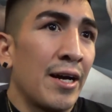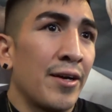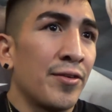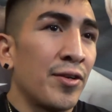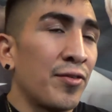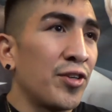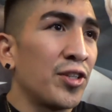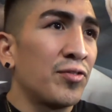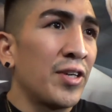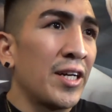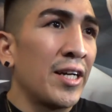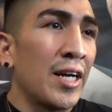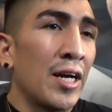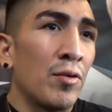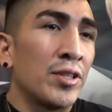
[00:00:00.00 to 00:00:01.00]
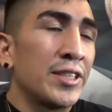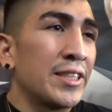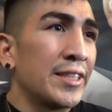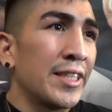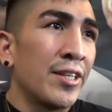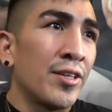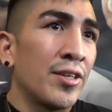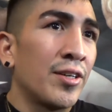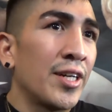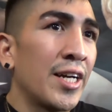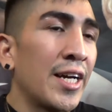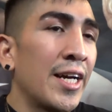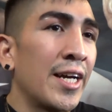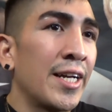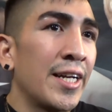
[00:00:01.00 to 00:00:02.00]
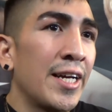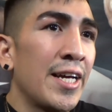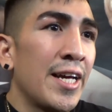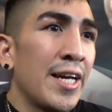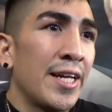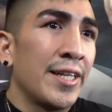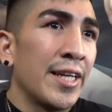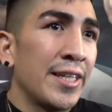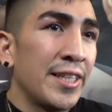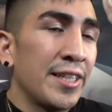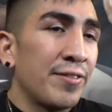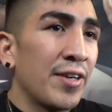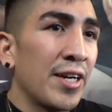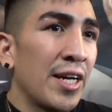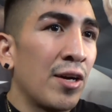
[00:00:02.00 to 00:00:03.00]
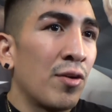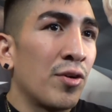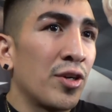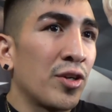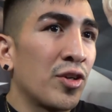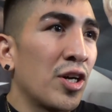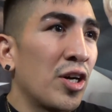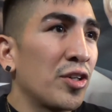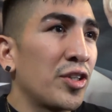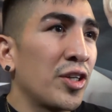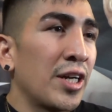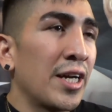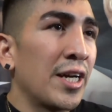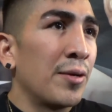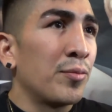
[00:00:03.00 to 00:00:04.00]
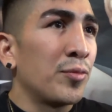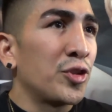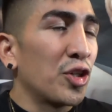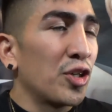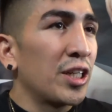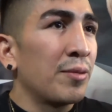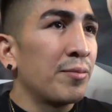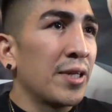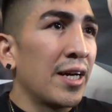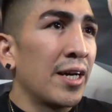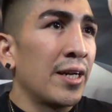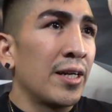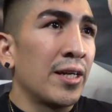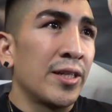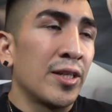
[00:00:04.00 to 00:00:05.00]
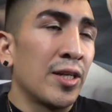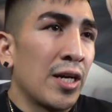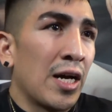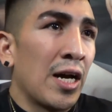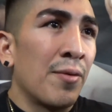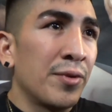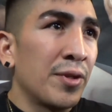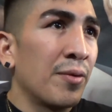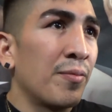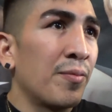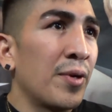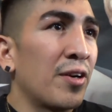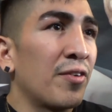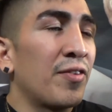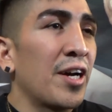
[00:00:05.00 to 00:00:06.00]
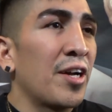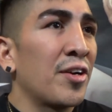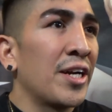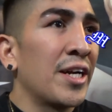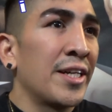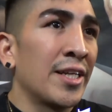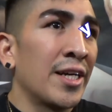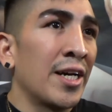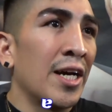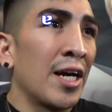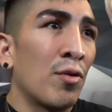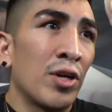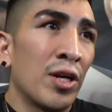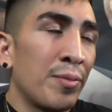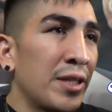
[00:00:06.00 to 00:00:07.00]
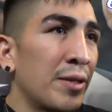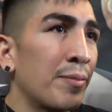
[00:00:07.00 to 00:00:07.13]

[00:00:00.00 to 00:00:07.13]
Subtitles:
the first fight I wasn't there, and that this fight I want to go out there and show them that I'm the better fighter and I want to be the